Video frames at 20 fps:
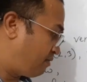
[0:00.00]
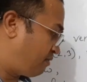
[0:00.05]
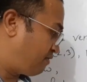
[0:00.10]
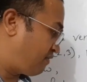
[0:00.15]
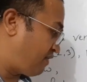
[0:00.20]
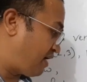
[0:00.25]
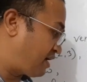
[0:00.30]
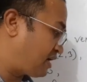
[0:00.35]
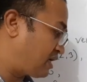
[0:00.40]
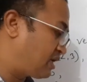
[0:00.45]

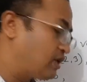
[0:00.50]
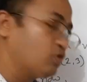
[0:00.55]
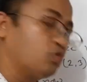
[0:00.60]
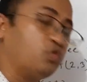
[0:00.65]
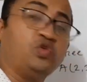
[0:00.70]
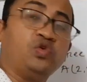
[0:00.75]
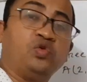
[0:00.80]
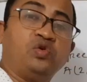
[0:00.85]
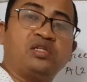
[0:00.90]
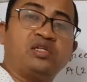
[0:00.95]
Finally
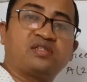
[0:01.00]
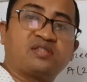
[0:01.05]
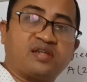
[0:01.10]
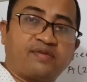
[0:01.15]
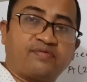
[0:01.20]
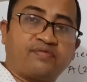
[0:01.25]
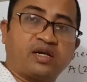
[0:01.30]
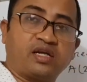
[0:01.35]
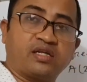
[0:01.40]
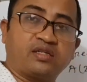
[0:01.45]
we will
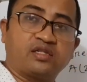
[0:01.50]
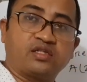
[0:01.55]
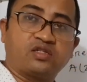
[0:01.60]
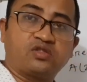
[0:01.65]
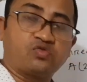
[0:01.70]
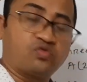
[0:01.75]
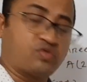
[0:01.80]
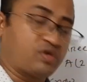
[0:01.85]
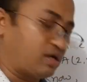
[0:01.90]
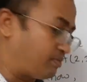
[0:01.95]
subtract these
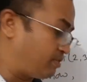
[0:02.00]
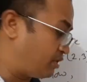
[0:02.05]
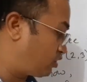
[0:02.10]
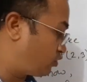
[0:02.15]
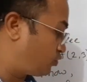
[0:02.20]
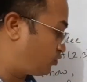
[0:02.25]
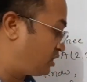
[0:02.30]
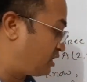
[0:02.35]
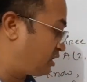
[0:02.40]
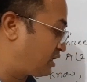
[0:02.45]
2 numbers.
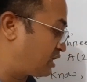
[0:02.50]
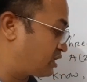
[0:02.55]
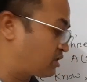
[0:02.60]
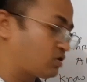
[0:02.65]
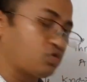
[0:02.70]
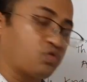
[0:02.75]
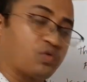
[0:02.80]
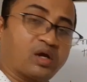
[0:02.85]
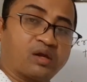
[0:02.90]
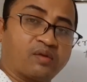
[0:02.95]
We will get
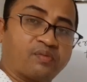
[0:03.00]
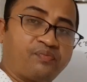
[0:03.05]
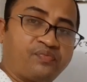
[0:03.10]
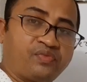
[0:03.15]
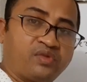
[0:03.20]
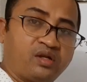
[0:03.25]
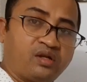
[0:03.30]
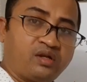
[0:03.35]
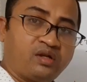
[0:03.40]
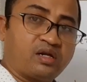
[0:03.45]
12.
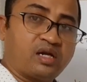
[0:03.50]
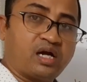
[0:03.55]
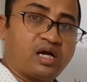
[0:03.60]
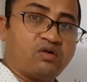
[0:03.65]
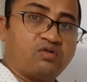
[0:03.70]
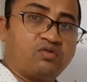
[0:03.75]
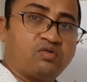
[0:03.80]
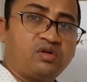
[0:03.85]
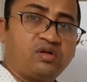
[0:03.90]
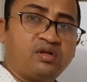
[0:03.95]
Now
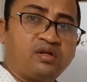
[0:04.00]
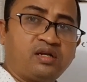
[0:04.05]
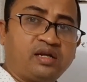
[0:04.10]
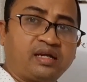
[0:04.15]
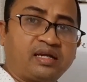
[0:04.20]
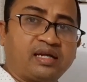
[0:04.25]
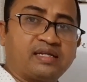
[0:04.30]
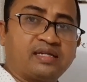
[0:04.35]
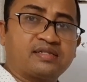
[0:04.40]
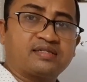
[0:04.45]

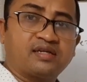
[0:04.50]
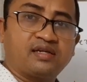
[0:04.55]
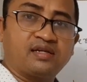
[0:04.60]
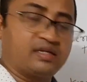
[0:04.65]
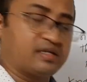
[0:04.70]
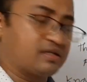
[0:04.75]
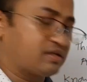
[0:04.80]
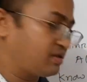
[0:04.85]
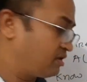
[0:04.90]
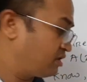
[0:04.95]
cancel
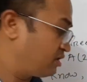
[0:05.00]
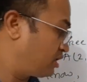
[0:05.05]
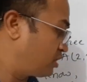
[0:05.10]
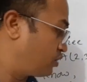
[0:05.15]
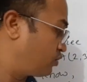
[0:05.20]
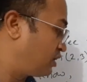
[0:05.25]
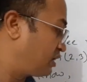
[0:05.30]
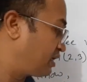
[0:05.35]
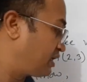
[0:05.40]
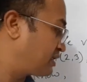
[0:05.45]
it. You
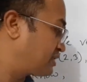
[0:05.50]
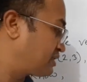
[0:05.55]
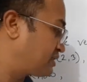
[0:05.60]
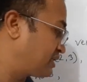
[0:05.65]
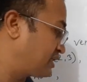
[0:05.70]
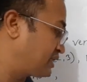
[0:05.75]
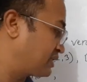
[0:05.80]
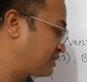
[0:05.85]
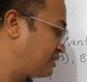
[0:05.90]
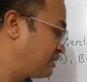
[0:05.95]
will get
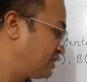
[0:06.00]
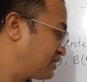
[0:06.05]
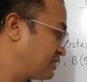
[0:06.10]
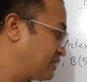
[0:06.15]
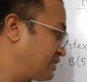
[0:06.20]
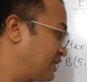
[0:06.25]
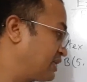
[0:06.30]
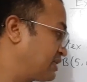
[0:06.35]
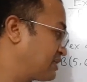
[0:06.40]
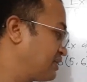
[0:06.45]
6.
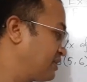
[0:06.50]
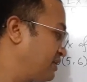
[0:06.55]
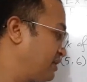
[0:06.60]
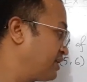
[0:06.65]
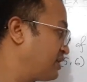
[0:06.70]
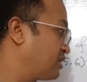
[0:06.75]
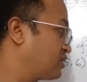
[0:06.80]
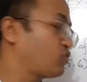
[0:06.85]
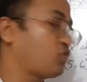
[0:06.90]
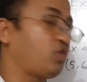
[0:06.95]
6
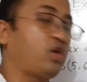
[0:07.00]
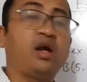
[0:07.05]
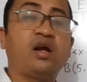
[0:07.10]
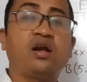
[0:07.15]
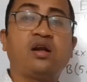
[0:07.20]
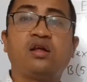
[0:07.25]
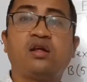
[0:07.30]
square